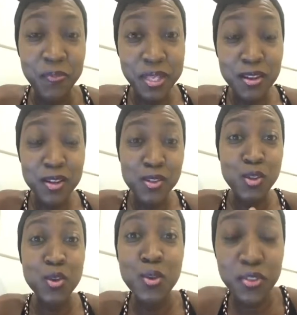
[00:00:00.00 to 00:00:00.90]
because
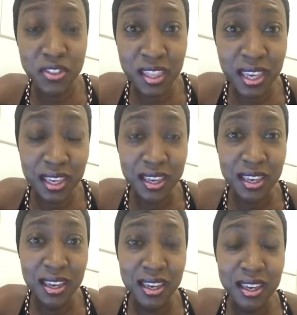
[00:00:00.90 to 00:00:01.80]
you think
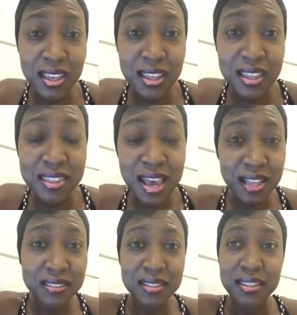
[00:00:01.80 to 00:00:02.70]

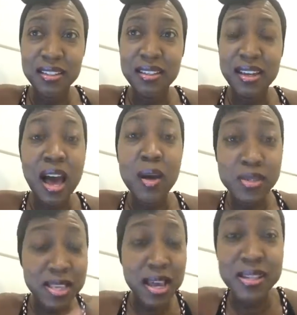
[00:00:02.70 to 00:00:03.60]
that
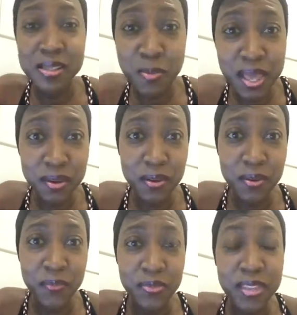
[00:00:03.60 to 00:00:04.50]
outside is better,
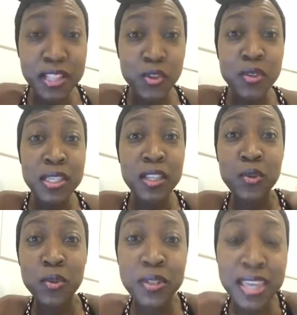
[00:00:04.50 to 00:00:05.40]
that you need
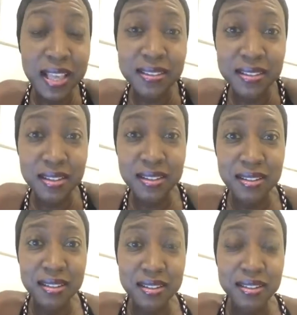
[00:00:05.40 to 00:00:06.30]
to get
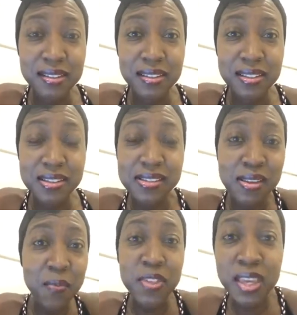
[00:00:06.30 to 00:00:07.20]

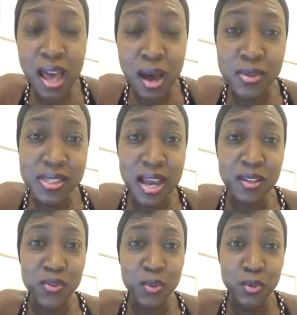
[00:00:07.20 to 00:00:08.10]
something outside
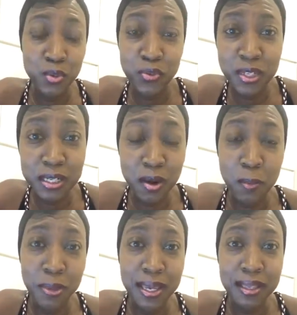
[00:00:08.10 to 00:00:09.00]
of you to feel
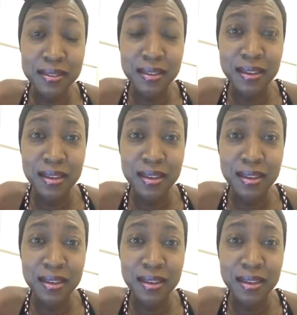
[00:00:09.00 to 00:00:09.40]
complete.